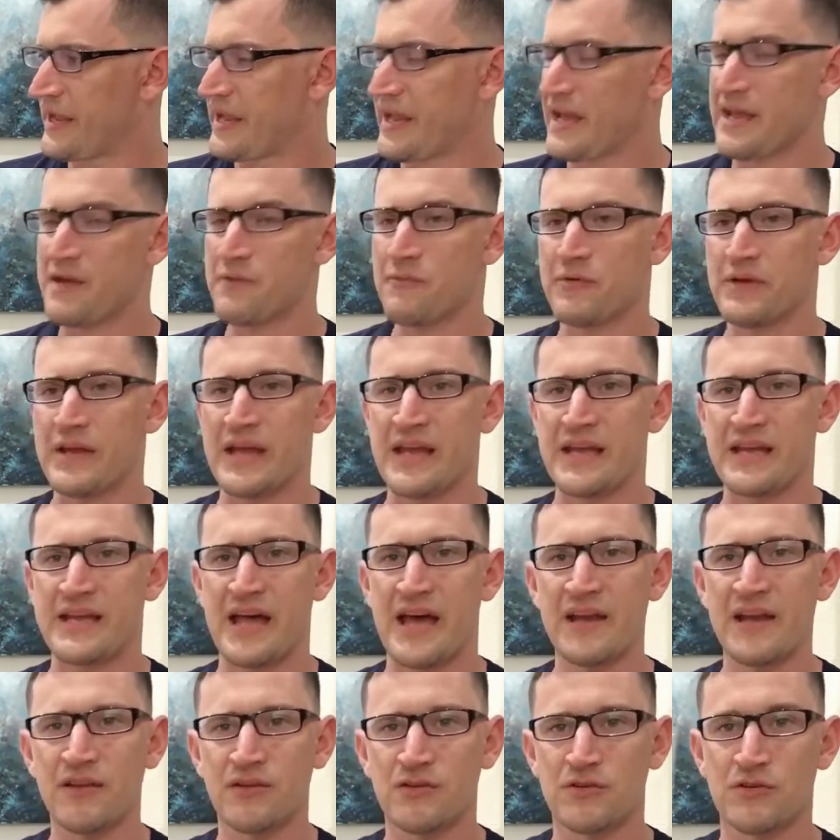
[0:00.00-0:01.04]
it
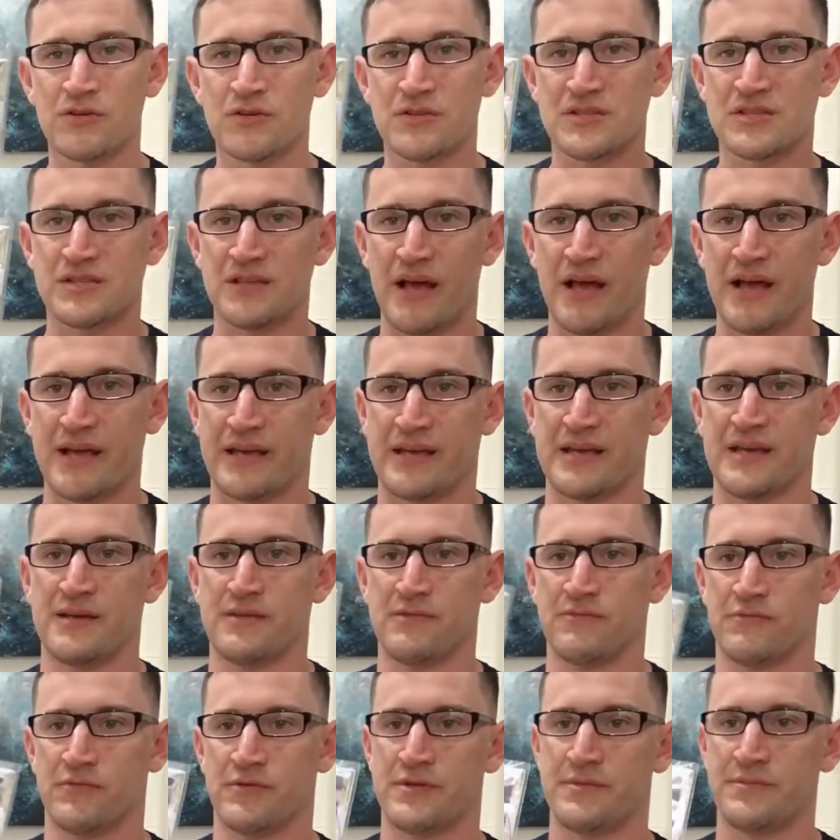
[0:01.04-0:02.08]
kind of looks like
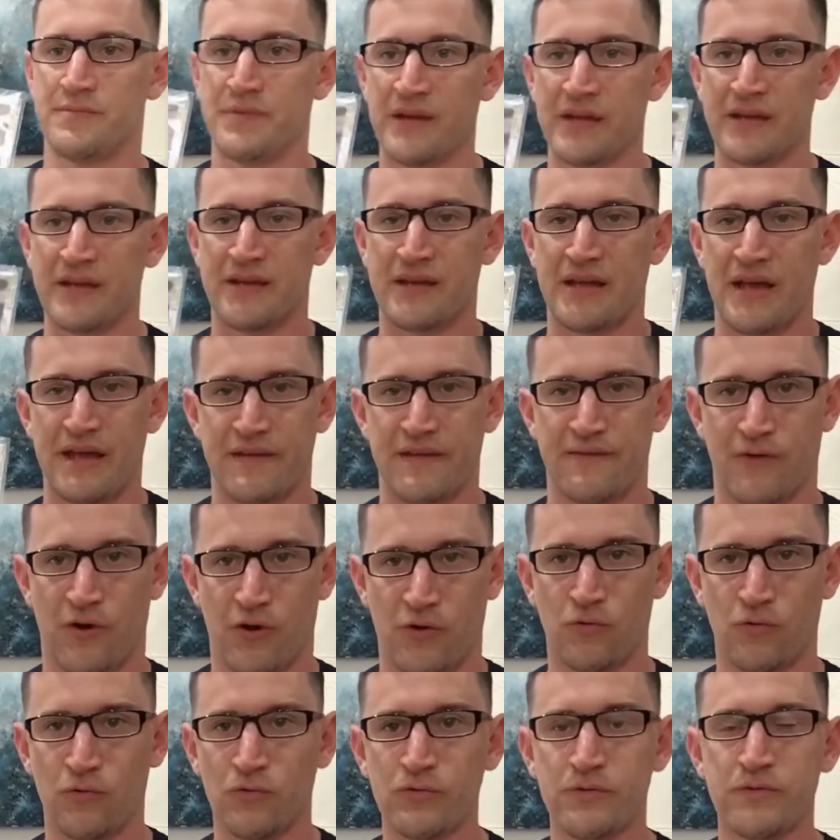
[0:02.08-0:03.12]
it would be kind of
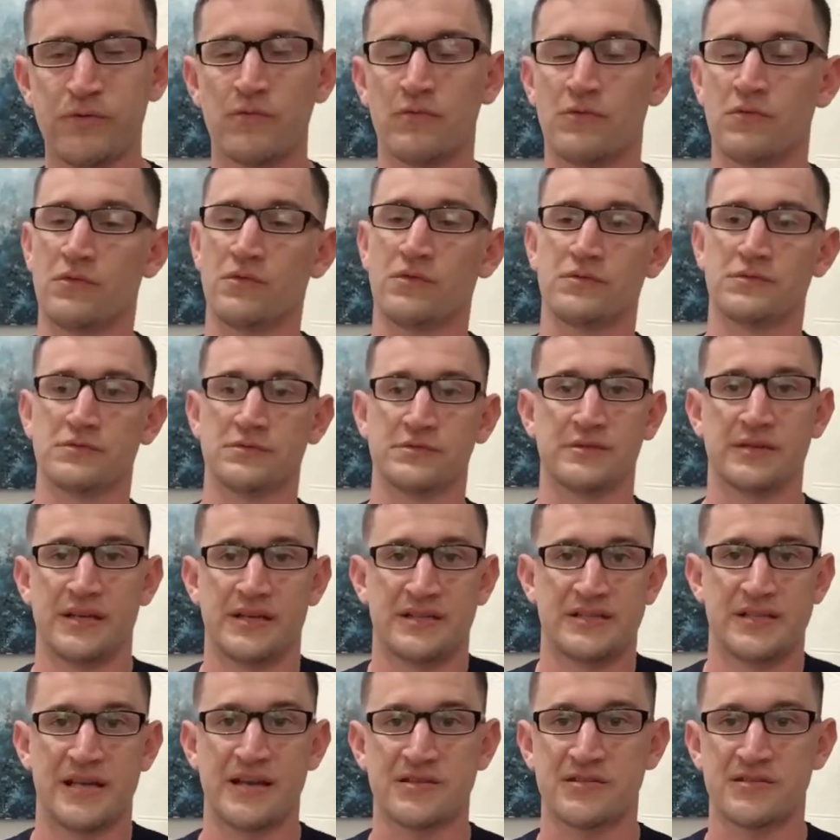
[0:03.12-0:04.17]
old. Well,
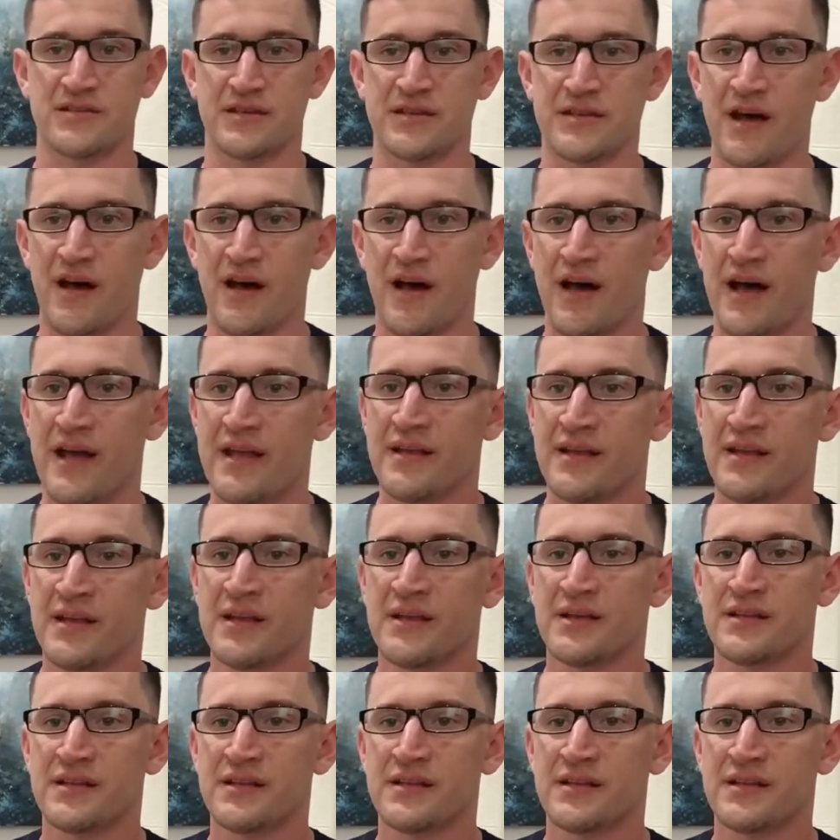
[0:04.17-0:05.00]
it's actually not.